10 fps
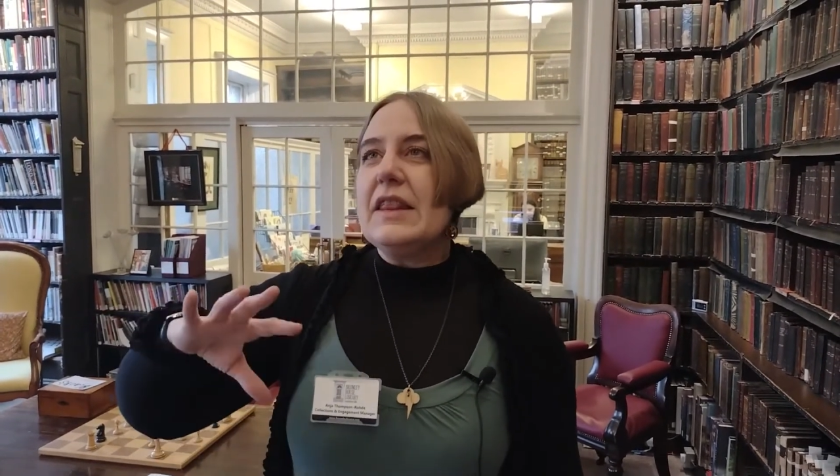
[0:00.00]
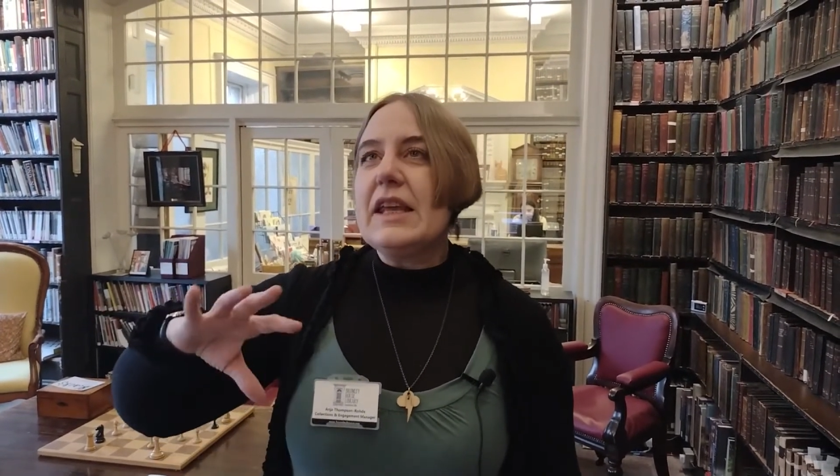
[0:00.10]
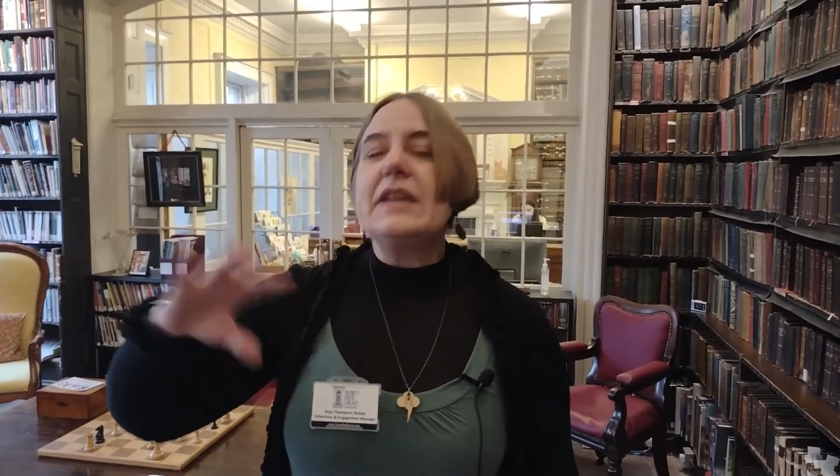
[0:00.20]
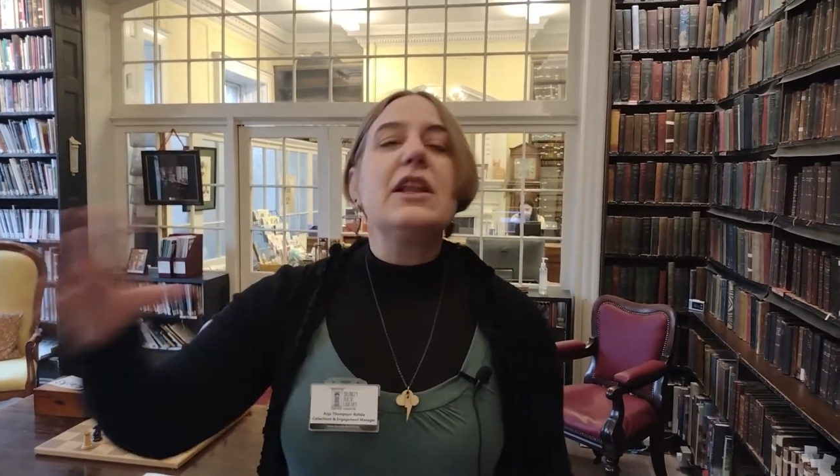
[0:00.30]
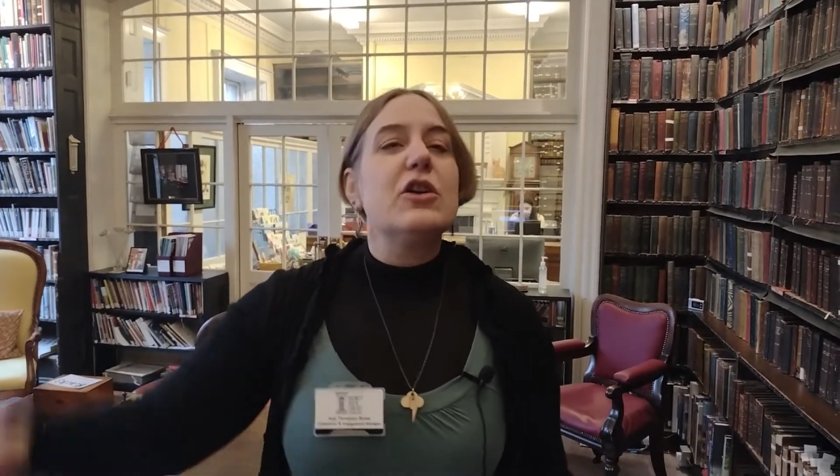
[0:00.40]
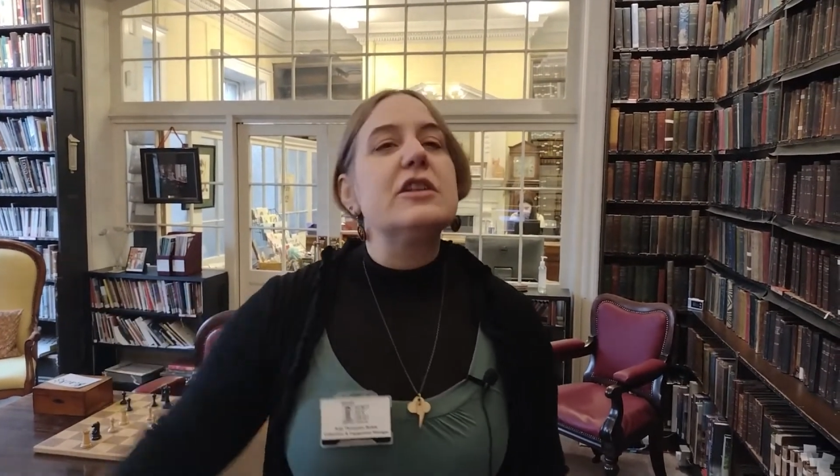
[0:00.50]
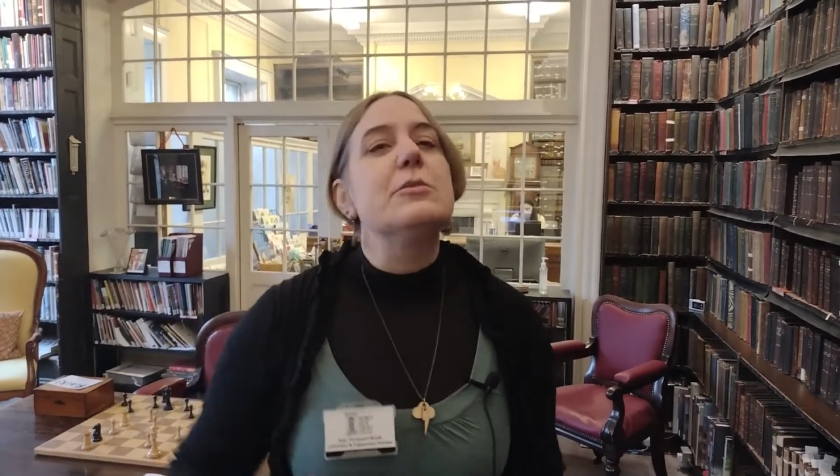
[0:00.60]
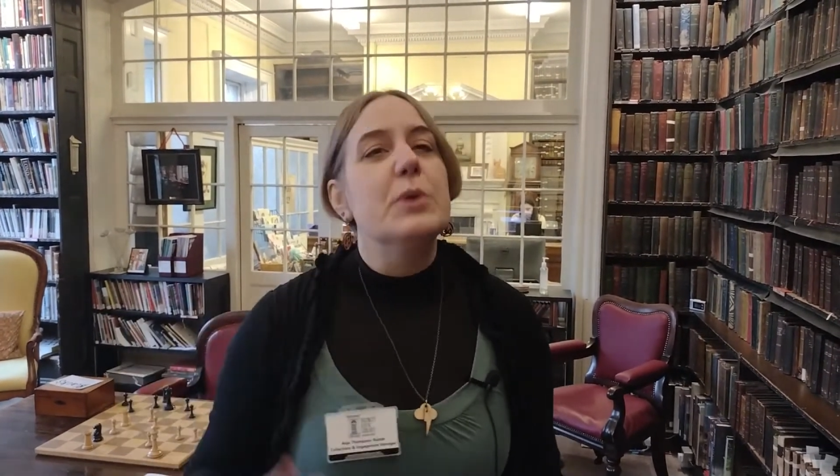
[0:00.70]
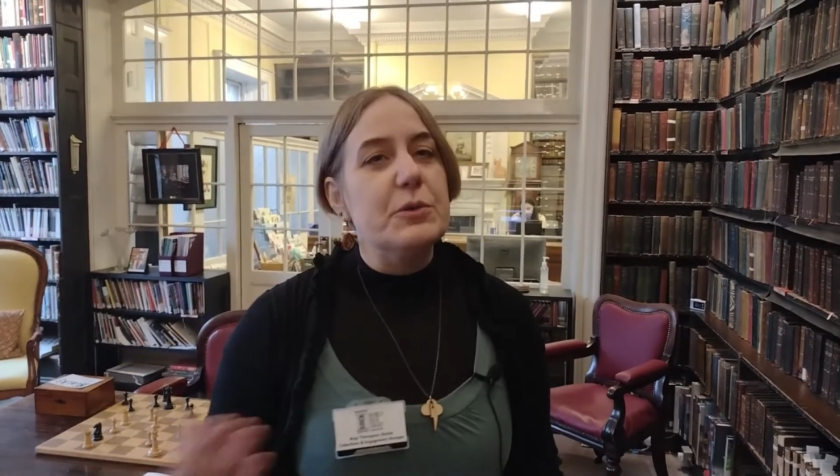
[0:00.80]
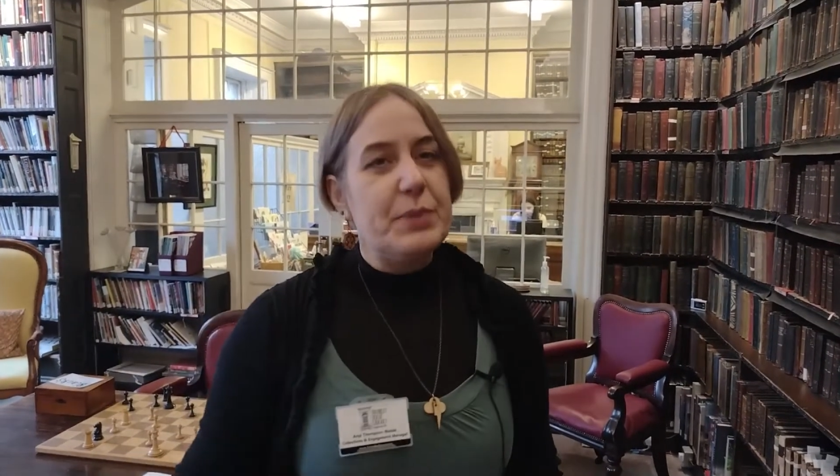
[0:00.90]

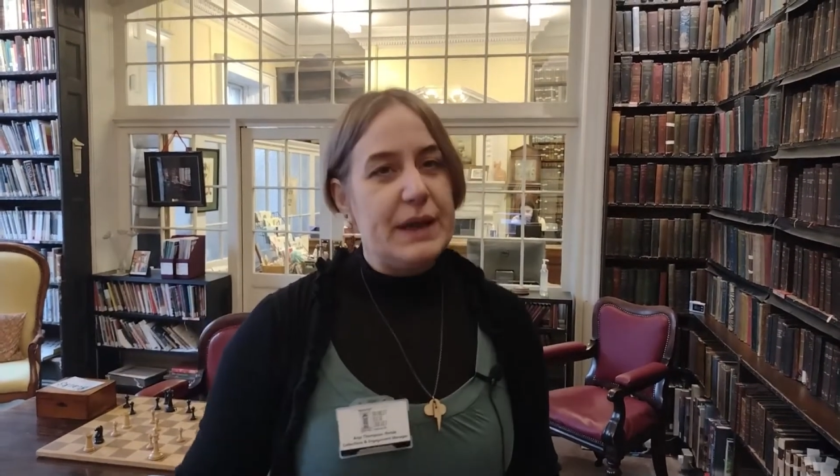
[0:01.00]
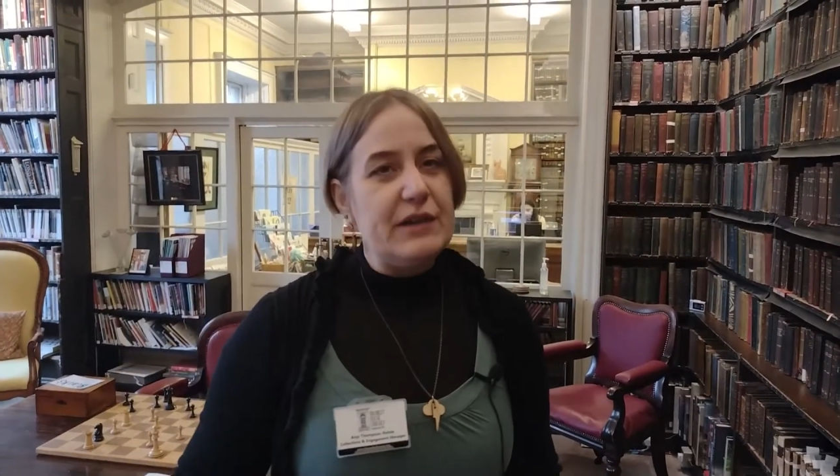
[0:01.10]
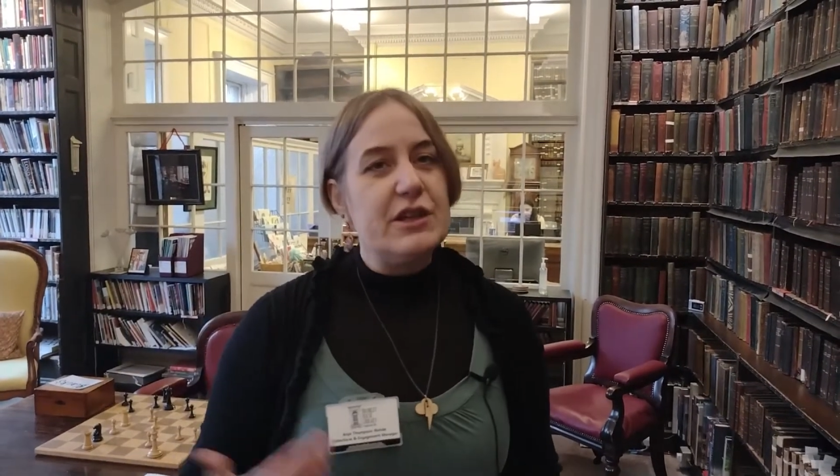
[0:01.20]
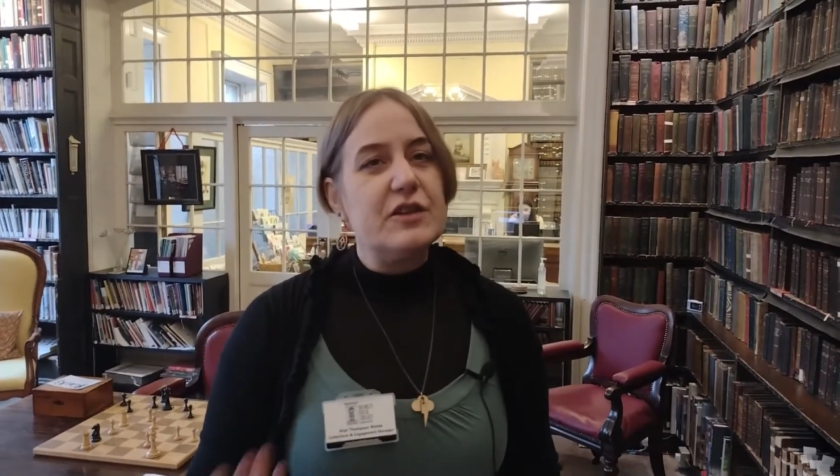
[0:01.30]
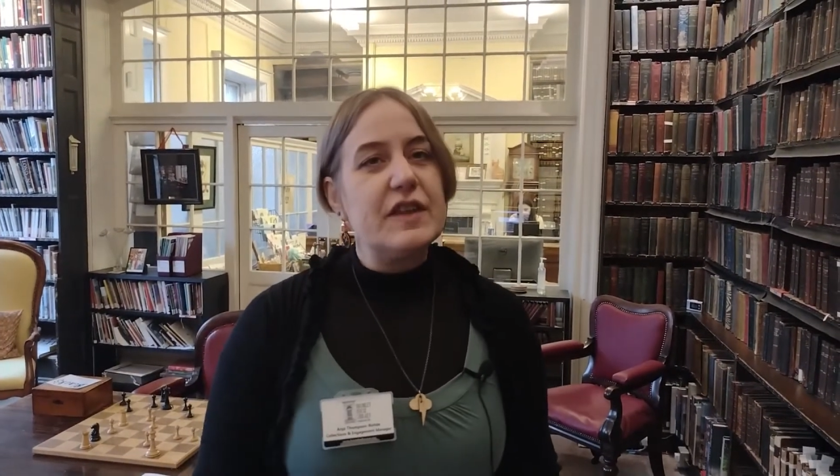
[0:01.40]
Enlightenment period,